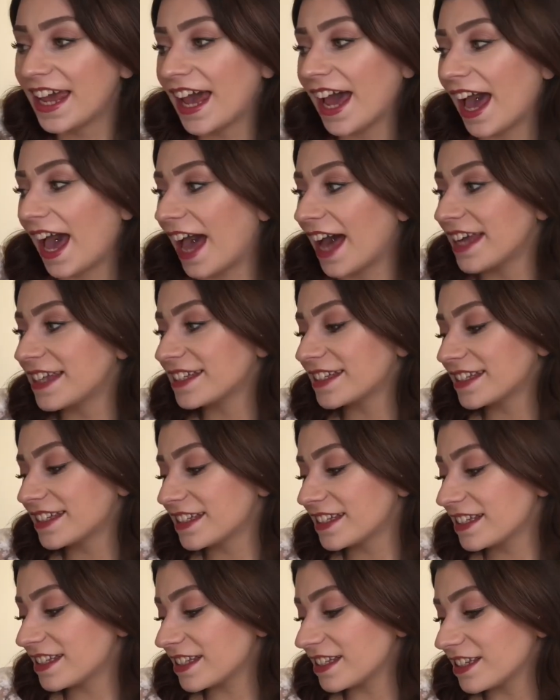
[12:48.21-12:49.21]
And
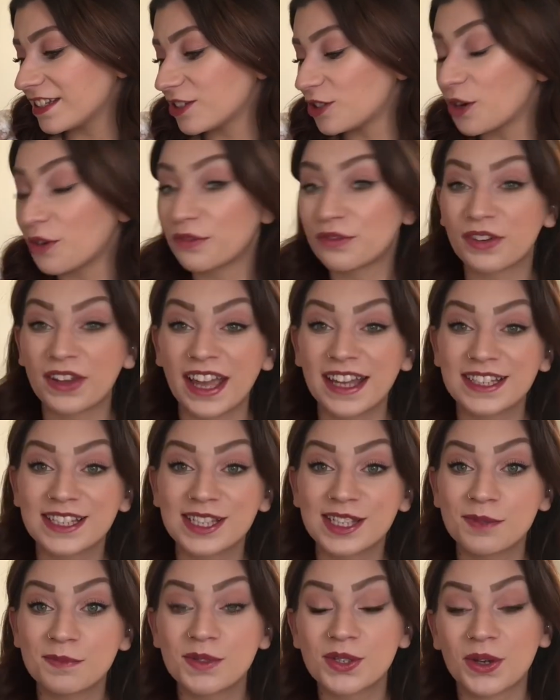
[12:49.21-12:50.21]
don't forget to
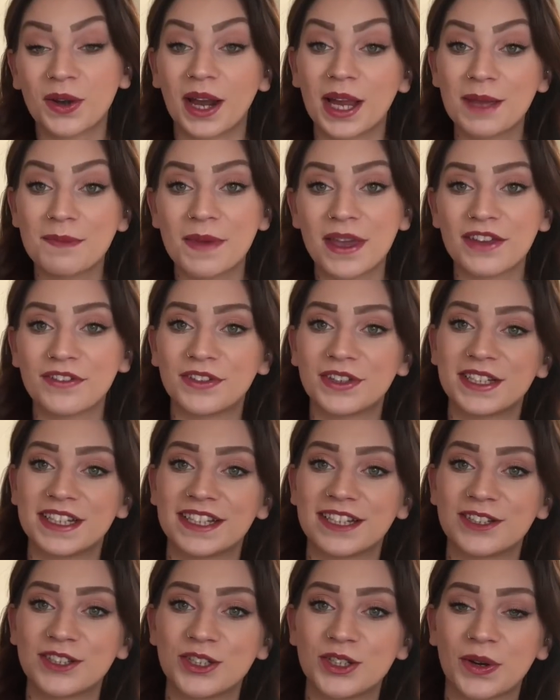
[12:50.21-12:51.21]
subscribe if you did
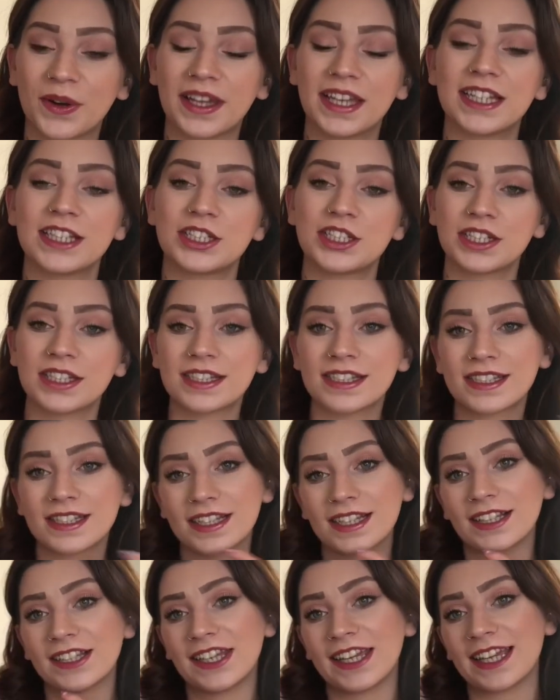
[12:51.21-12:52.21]
enjoy it. Just
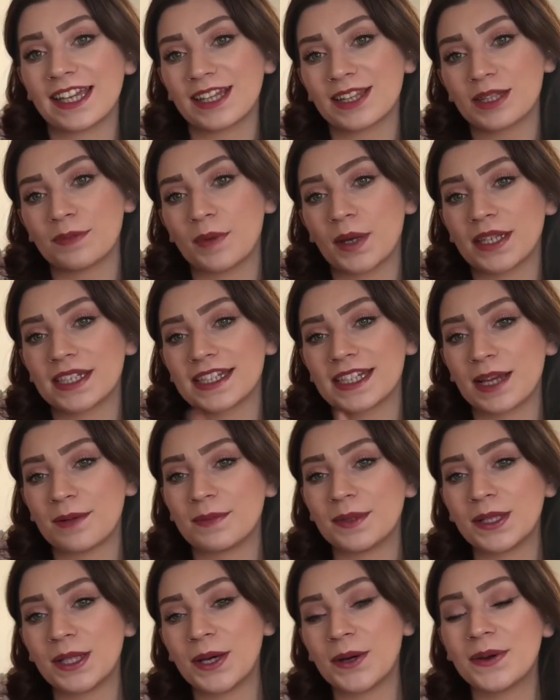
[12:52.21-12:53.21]
click the button down
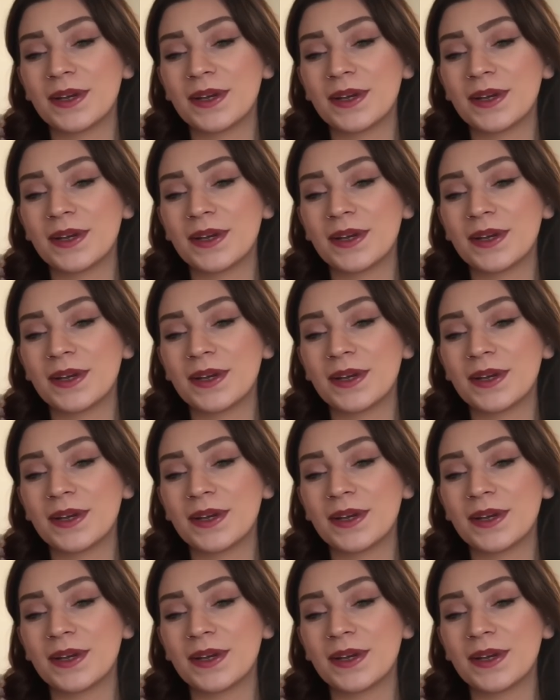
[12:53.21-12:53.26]
below.